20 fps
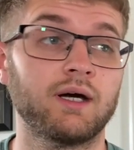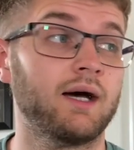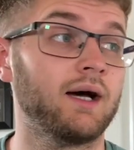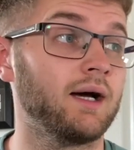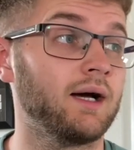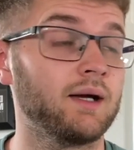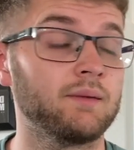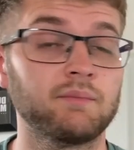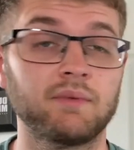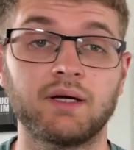
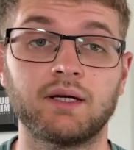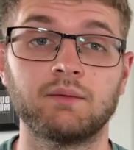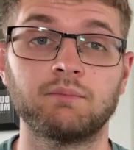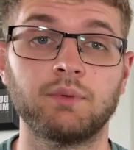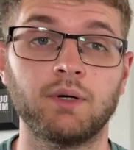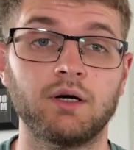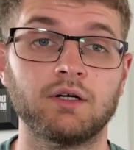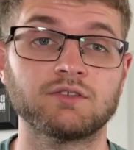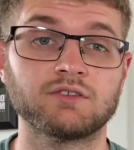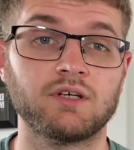I'm a
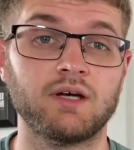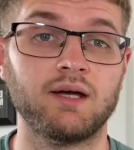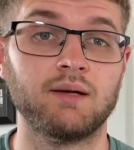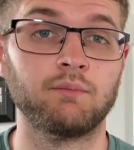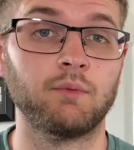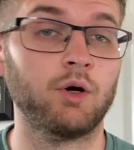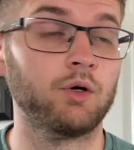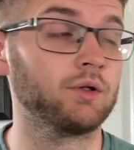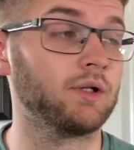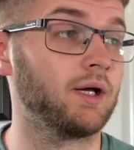part-time
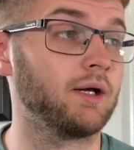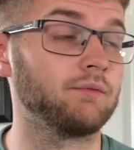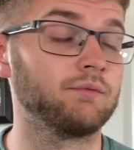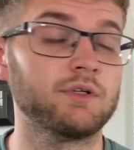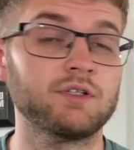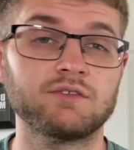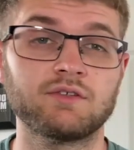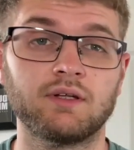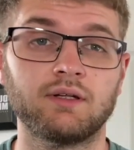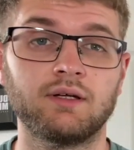online
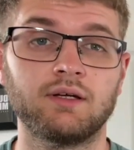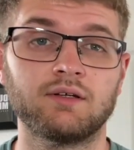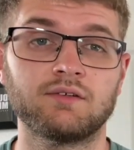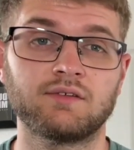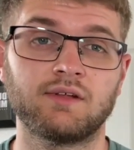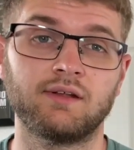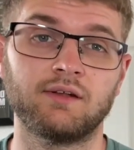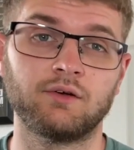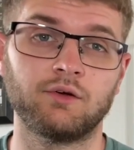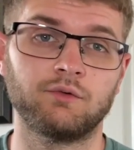reseller
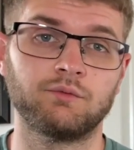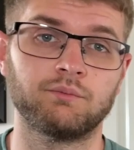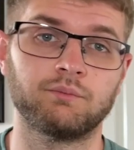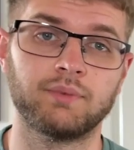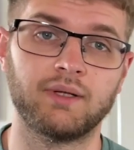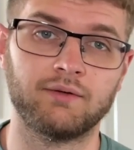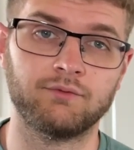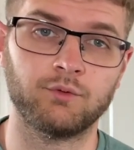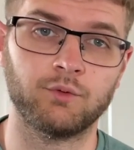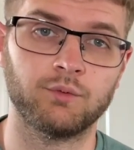selling on
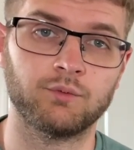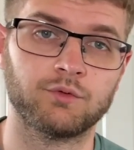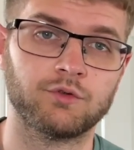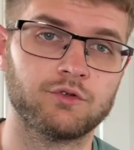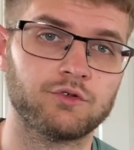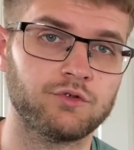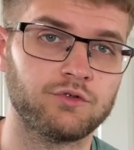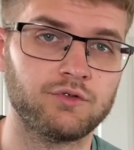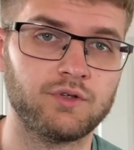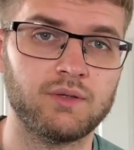platforms such
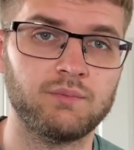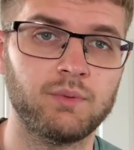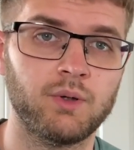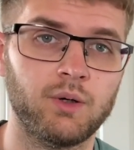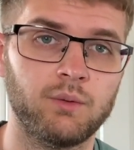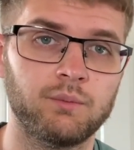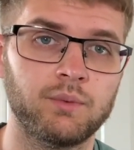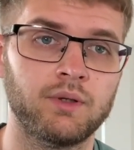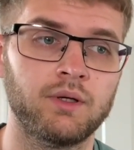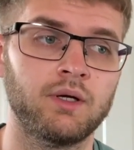as
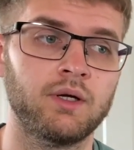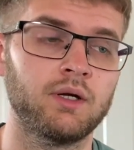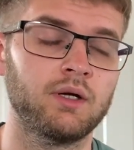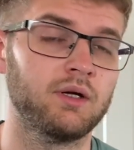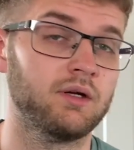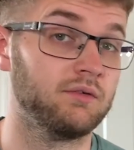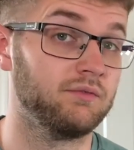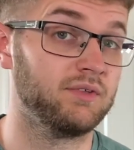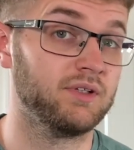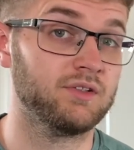Depop,
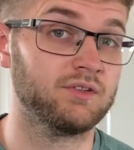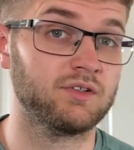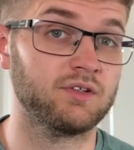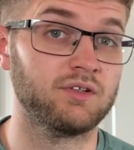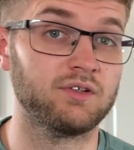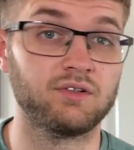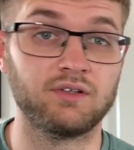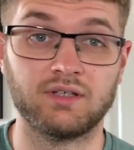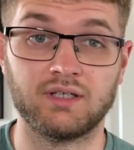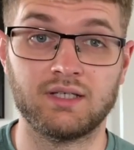
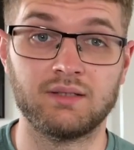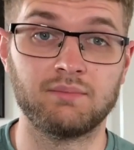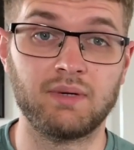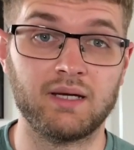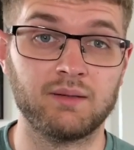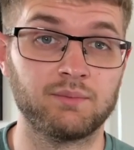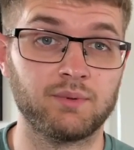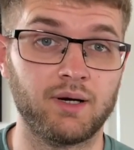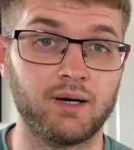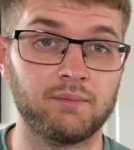Vinted,
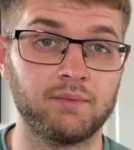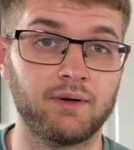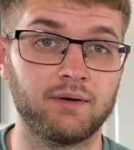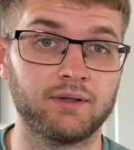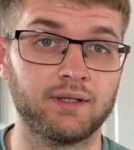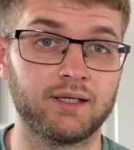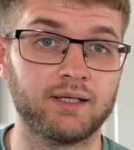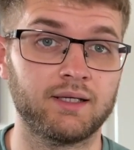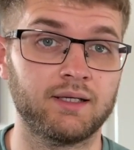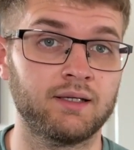eBay
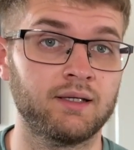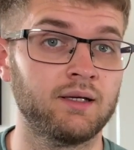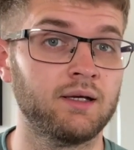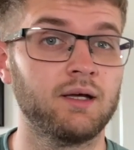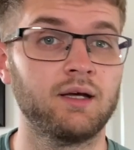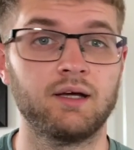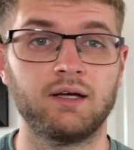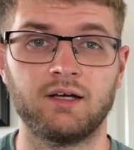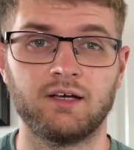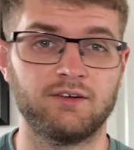primarily,
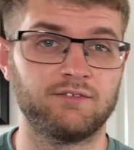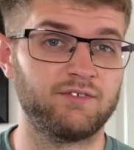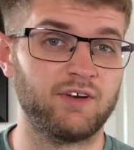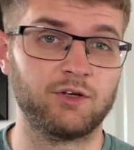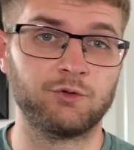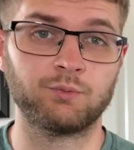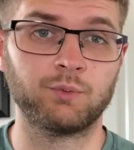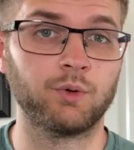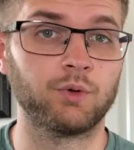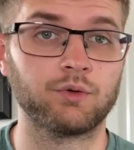
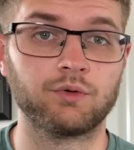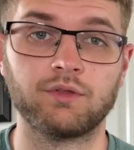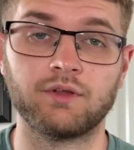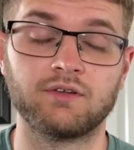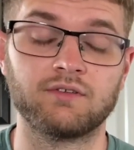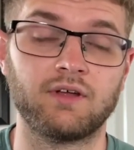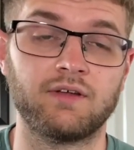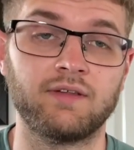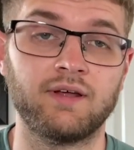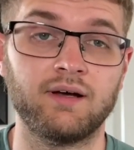Facebook, things
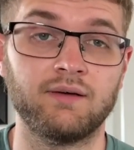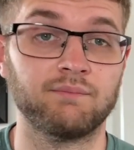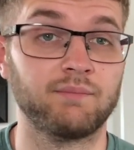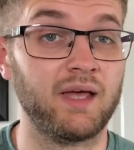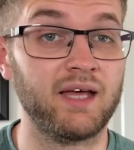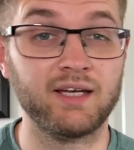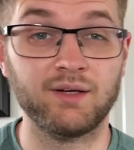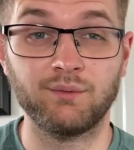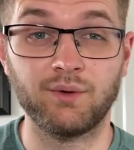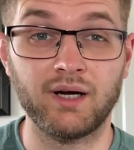like that,
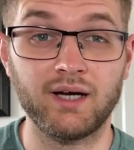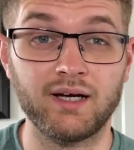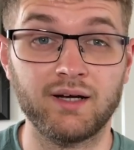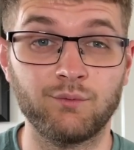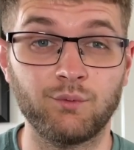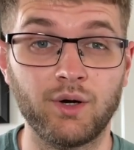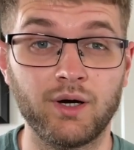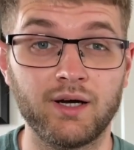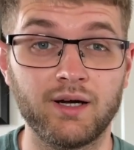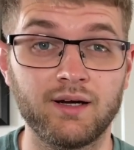anywhere
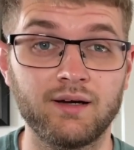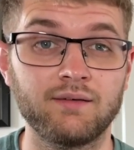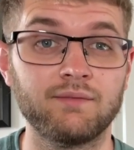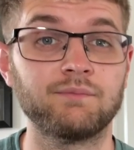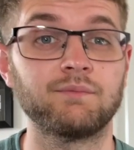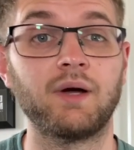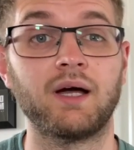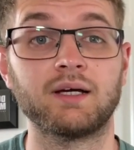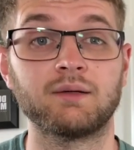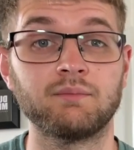where
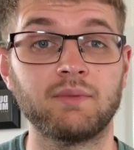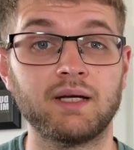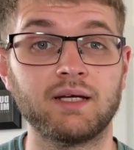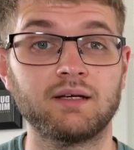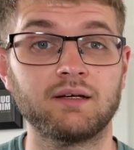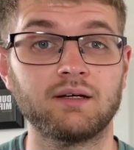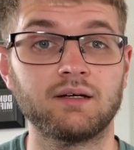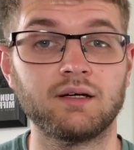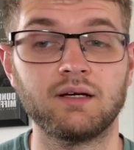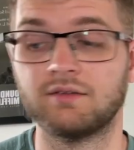I can make
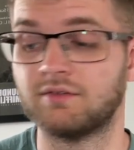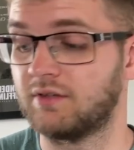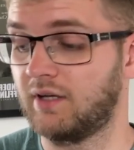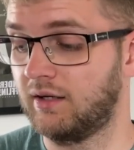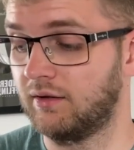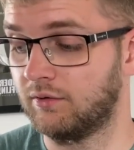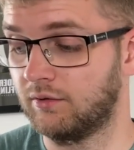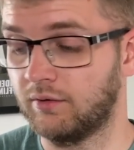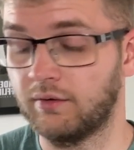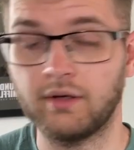a
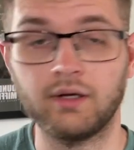sale.